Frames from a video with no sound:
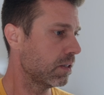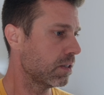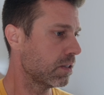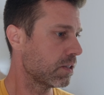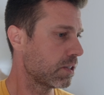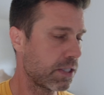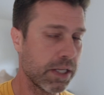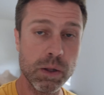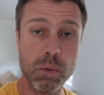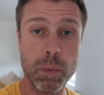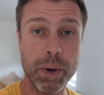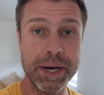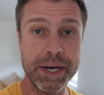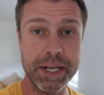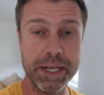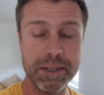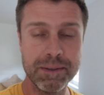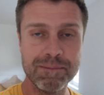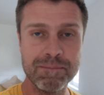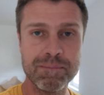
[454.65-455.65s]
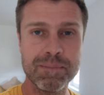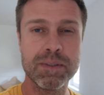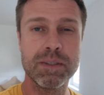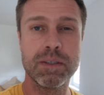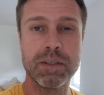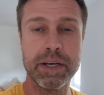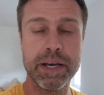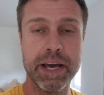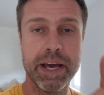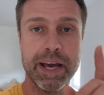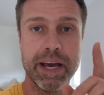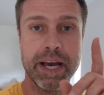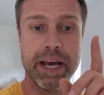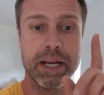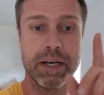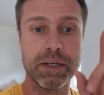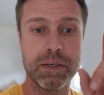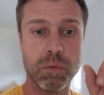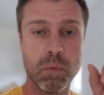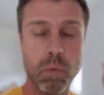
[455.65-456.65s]
still waiting,
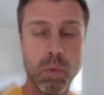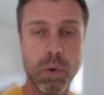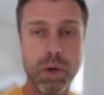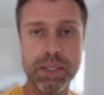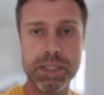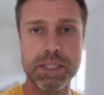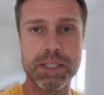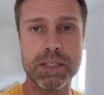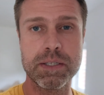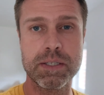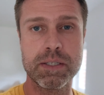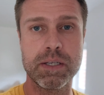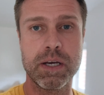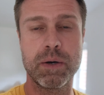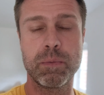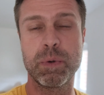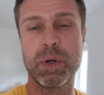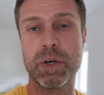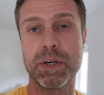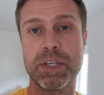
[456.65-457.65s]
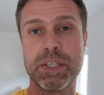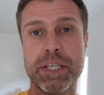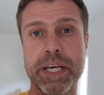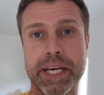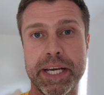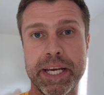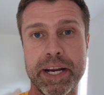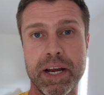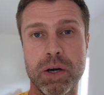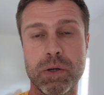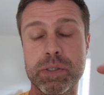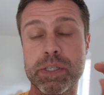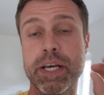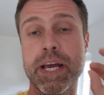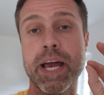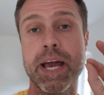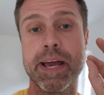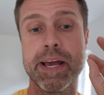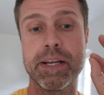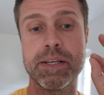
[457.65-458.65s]
and once it's done, we're going to take it out
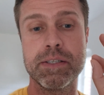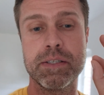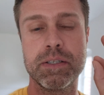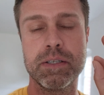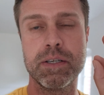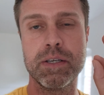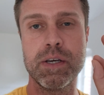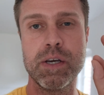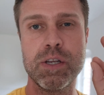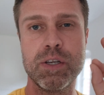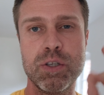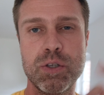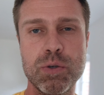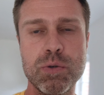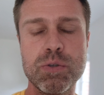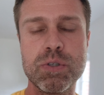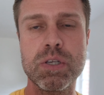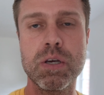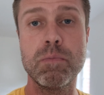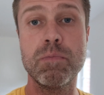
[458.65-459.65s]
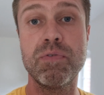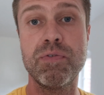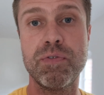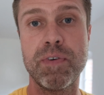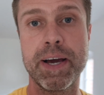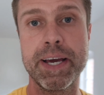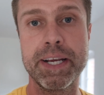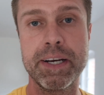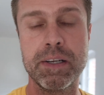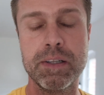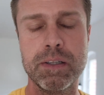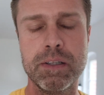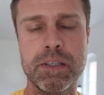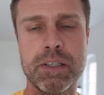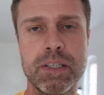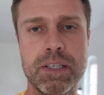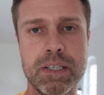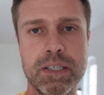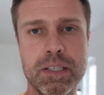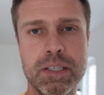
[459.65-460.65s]
and do some final
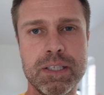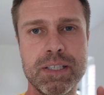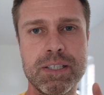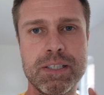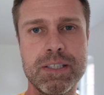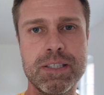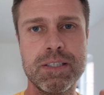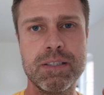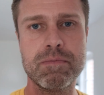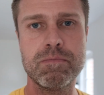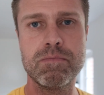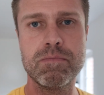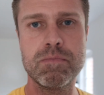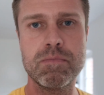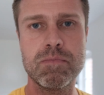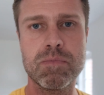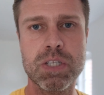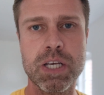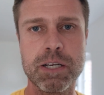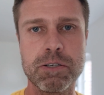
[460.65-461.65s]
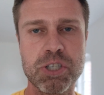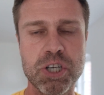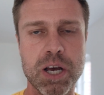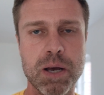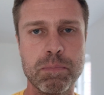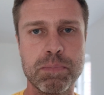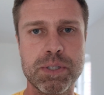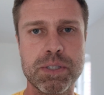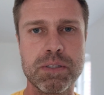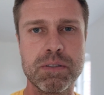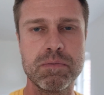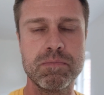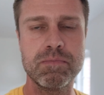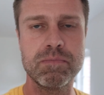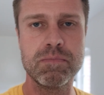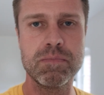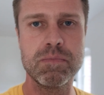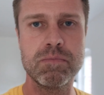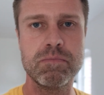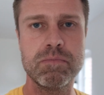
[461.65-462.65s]
touch-ups.
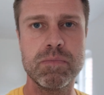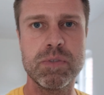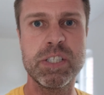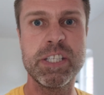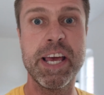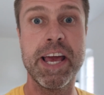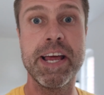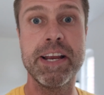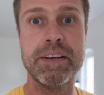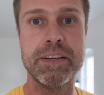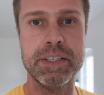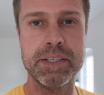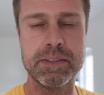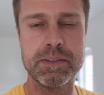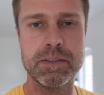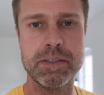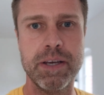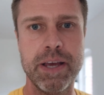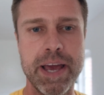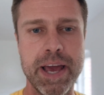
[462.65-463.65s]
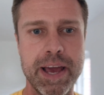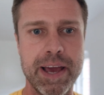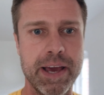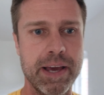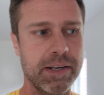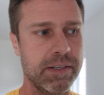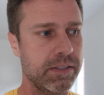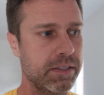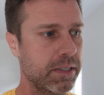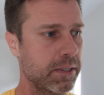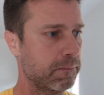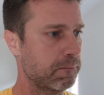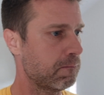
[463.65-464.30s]
Sand it, and